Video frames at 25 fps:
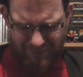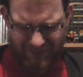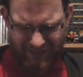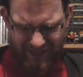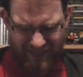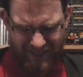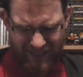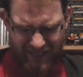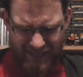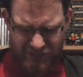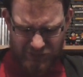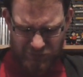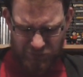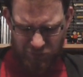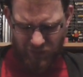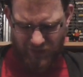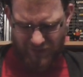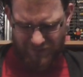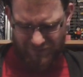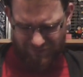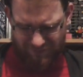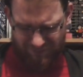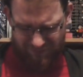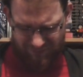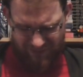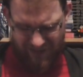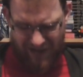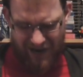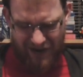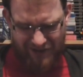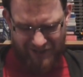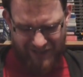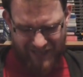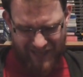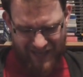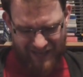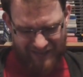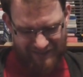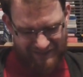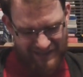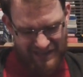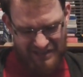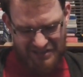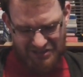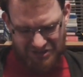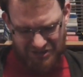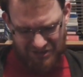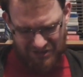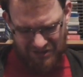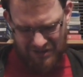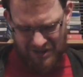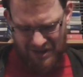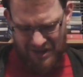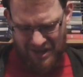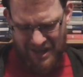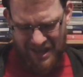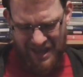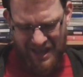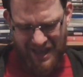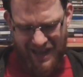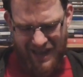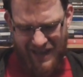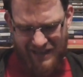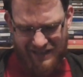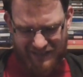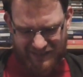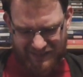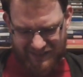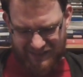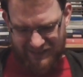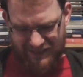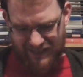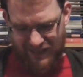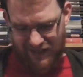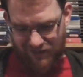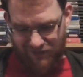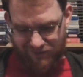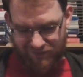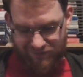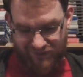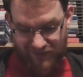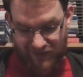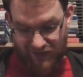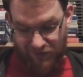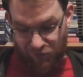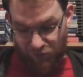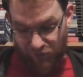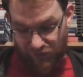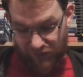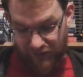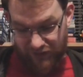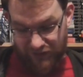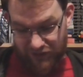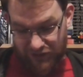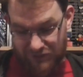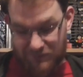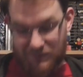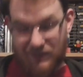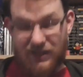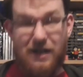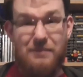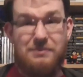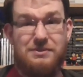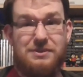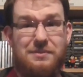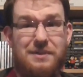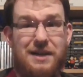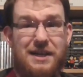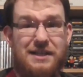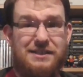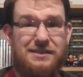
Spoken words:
But I guess with the archaic nature in itself, it really just becomes a